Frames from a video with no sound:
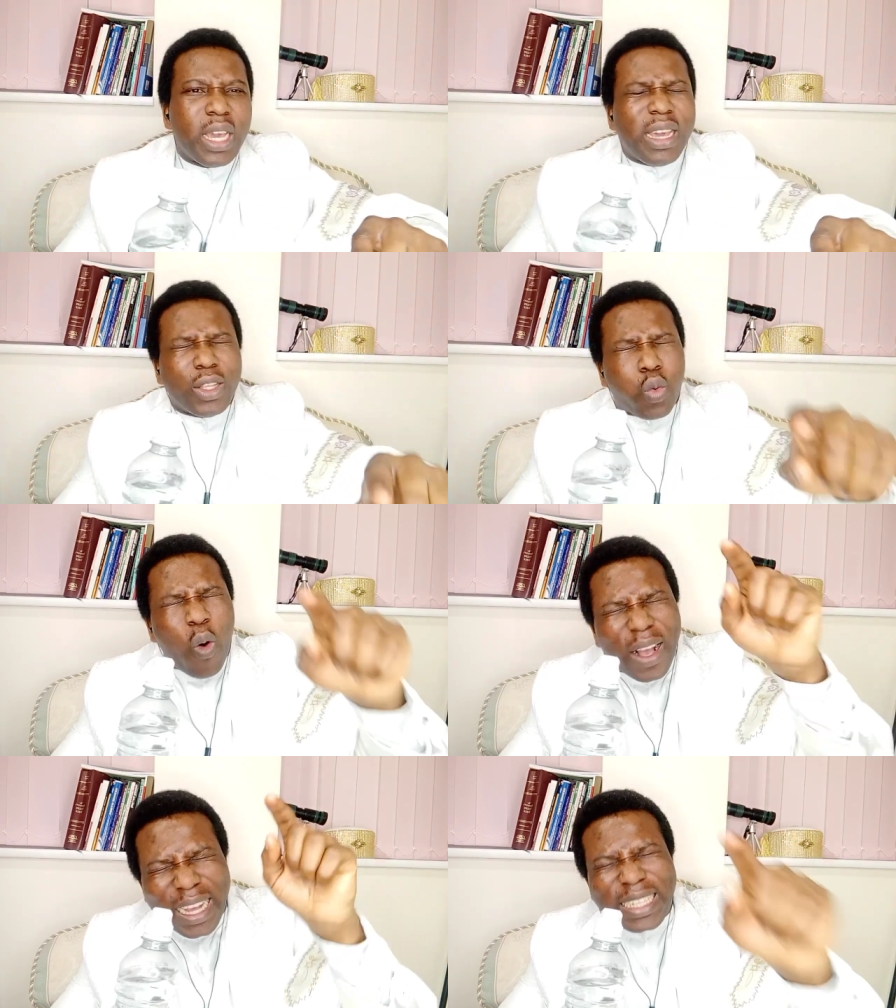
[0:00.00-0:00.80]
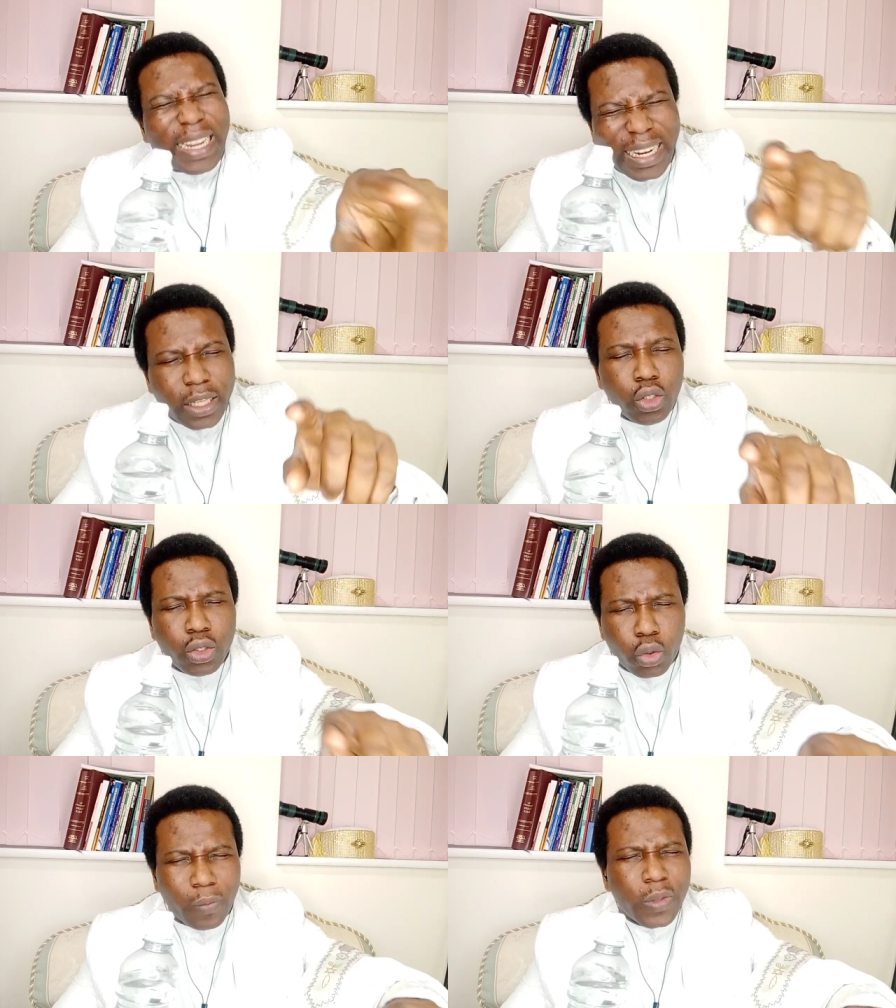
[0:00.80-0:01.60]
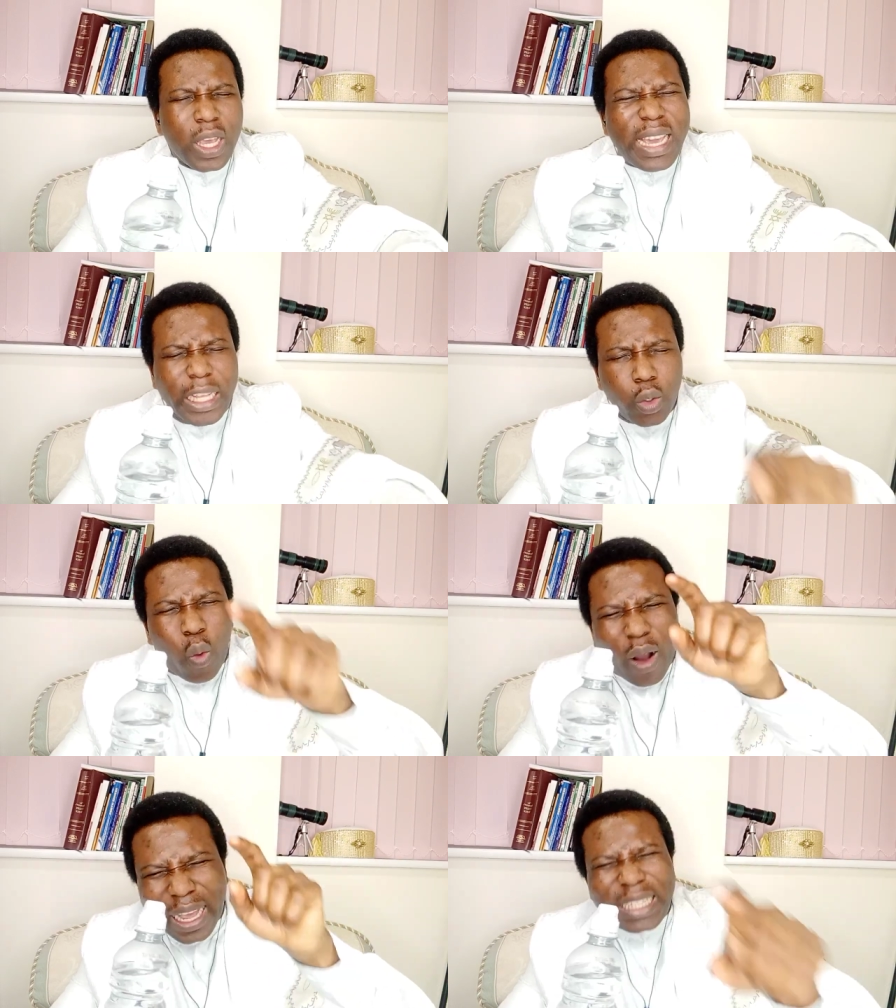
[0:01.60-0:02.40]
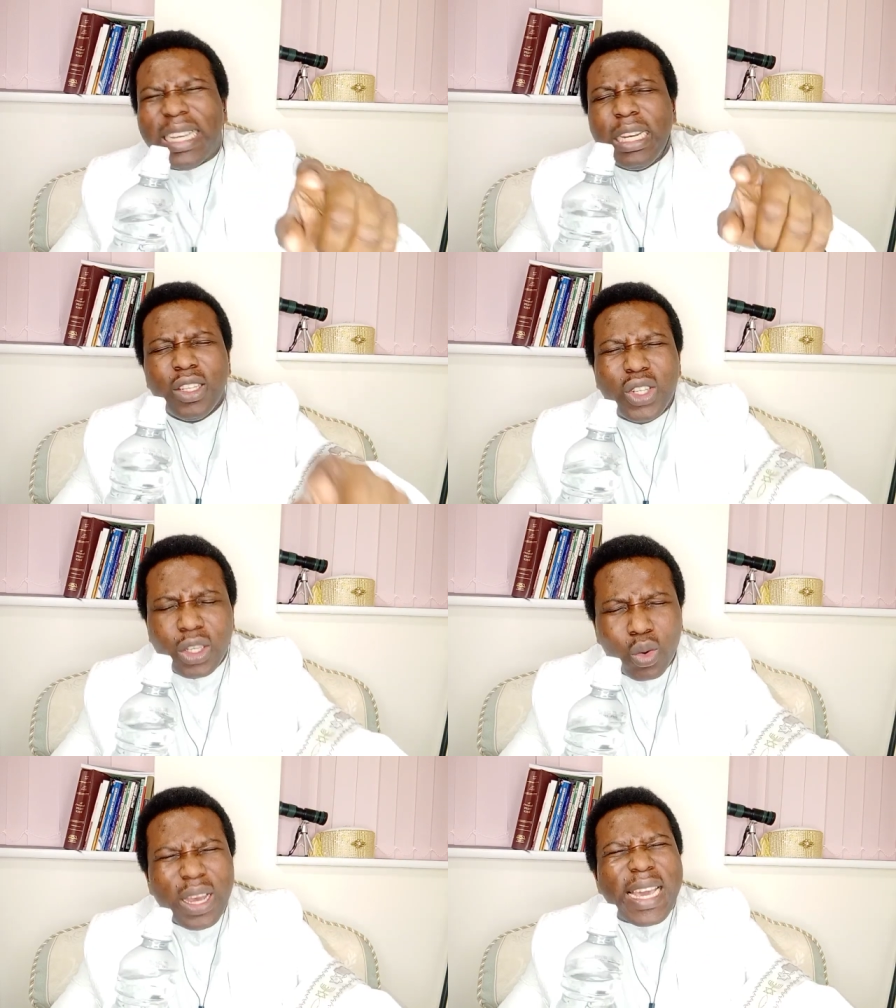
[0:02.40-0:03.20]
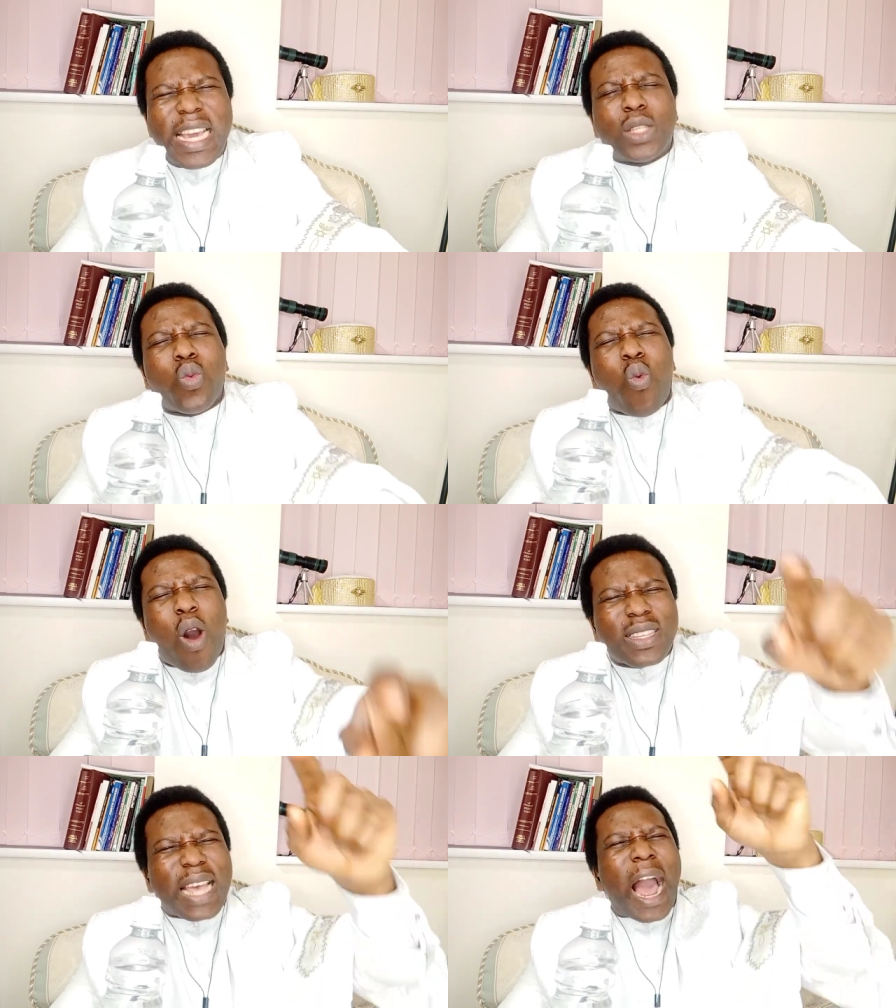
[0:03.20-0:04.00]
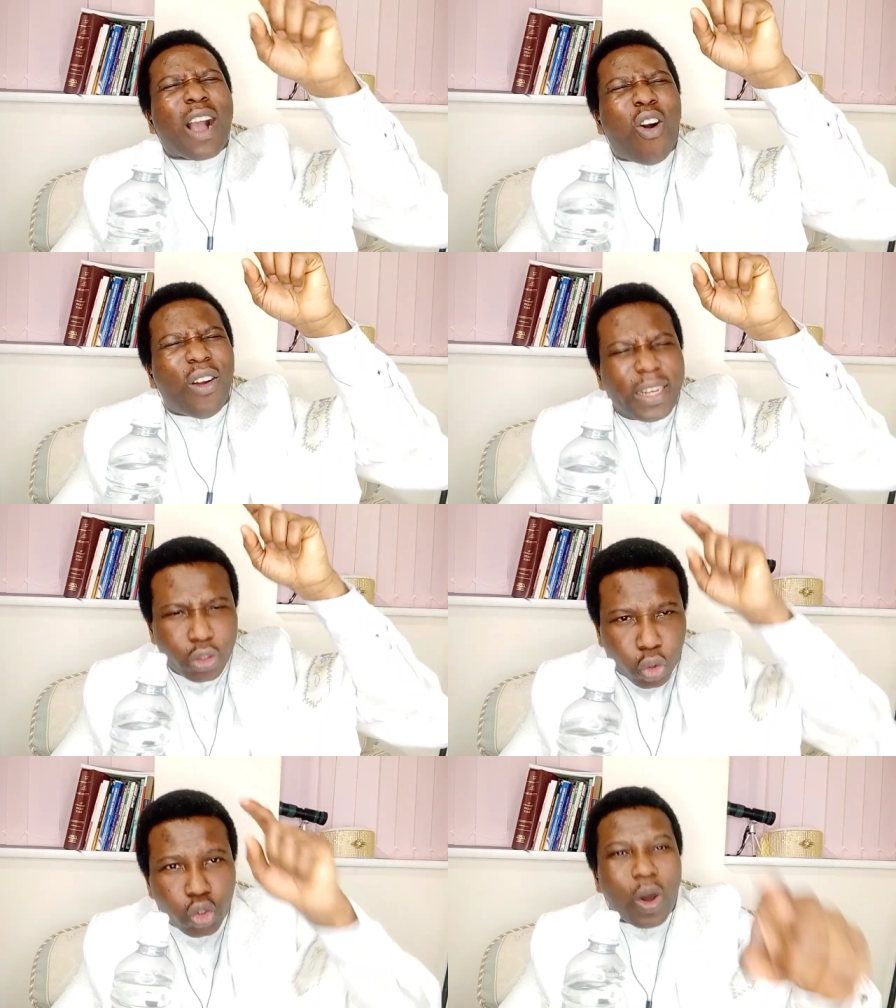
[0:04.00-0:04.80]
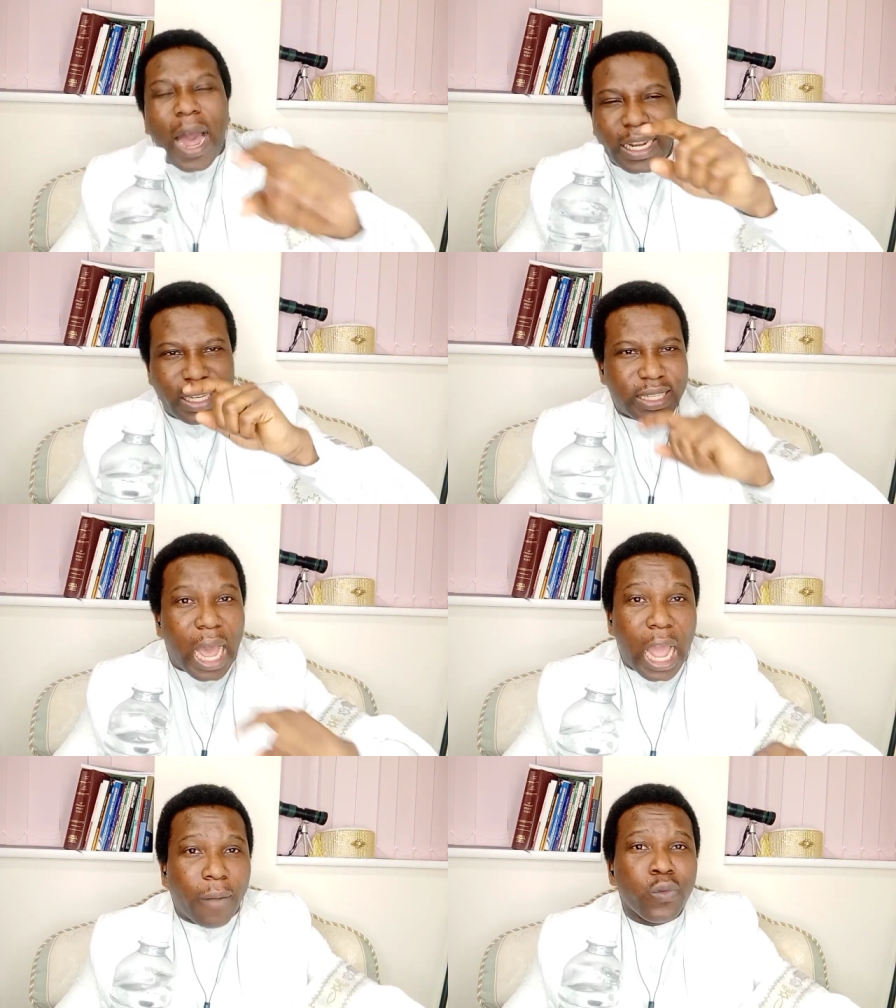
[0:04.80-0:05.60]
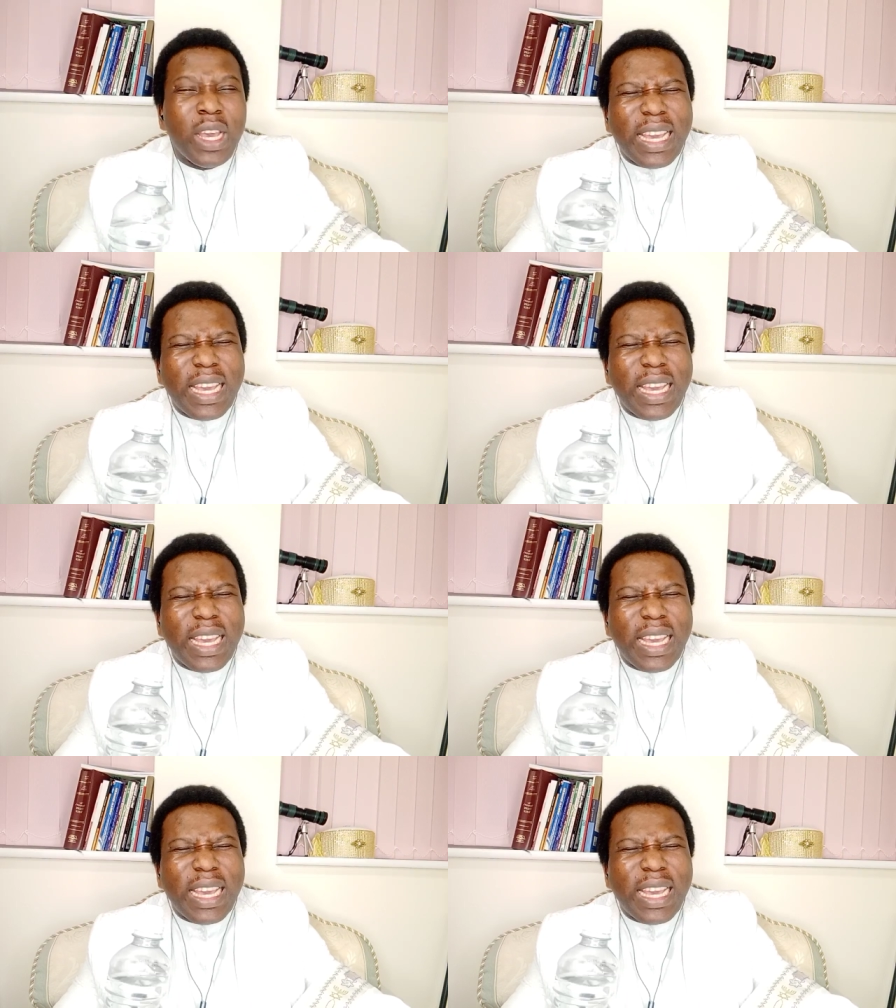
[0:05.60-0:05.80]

It worketh healing in you. It worketh healing in you. It works according to your heart desire.